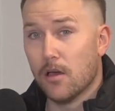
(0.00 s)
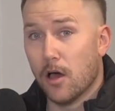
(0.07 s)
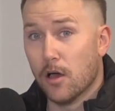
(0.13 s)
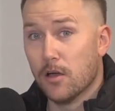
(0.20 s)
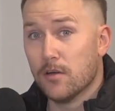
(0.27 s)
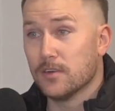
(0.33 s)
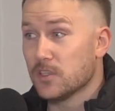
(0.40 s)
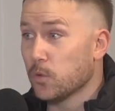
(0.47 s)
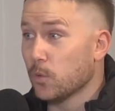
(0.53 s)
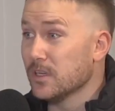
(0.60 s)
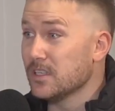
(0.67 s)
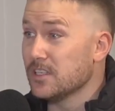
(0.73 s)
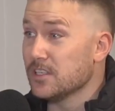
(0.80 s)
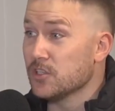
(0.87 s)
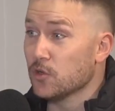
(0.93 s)
over
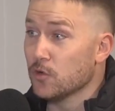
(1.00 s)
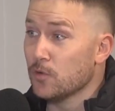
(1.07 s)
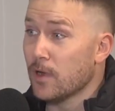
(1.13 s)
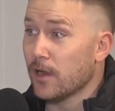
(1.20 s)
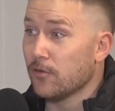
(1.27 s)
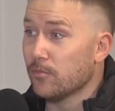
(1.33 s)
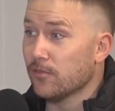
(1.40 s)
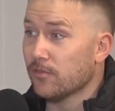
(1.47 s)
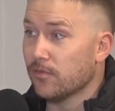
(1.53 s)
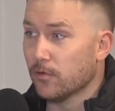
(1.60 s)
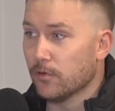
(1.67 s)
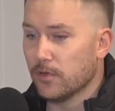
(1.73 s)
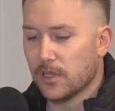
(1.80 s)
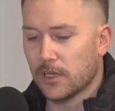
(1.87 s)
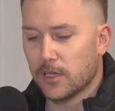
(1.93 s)
2,200
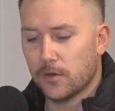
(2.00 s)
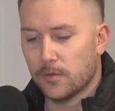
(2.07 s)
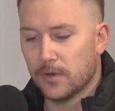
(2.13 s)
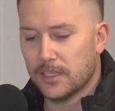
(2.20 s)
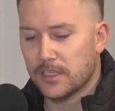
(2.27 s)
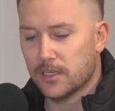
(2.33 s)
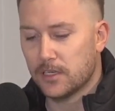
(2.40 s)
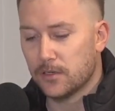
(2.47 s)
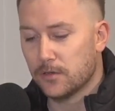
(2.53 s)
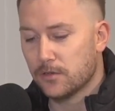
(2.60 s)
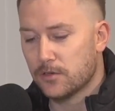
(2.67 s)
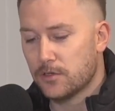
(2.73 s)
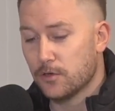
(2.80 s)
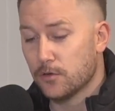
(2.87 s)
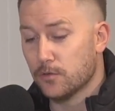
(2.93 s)
before in the QET
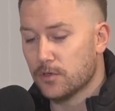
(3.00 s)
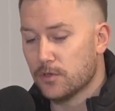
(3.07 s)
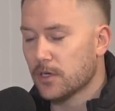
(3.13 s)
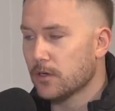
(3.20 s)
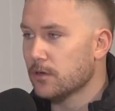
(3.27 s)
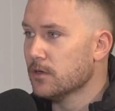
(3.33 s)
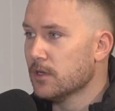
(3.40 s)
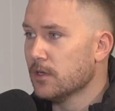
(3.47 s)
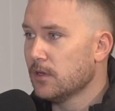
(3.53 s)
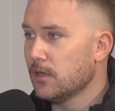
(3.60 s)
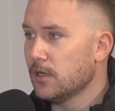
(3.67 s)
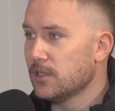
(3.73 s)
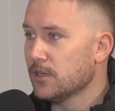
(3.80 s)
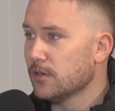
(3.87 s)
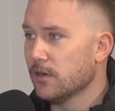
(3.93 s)
too. So
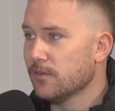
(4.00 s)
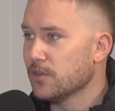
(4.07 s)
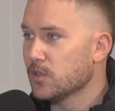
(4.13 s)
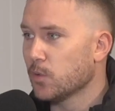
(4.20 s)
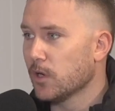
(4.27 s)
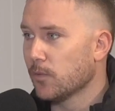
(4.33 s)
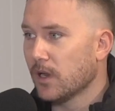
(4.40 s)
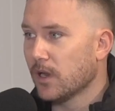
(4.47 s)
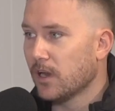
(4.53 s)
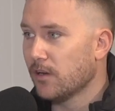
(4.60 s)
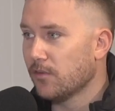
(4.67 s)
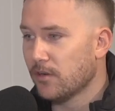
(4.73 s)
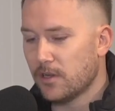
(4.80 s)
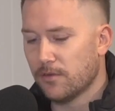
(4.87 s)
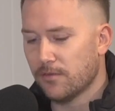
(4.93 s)
he's here over
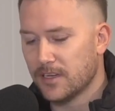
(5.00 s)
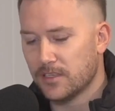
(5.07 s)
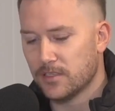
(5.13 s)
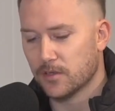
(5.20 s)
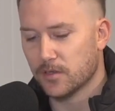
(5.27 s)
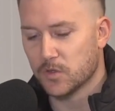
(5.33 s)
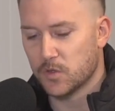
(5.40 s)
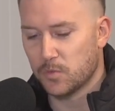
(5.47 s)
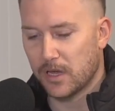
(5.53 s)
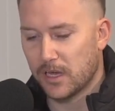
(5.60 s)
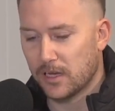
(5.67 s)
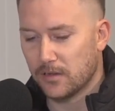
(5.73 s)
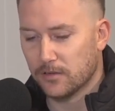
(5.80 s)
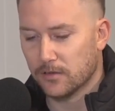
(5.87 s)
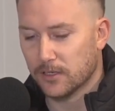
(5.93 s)
2,100. He races on
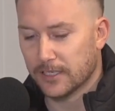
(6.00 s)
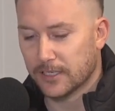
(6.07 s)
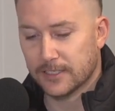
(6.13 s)
speed.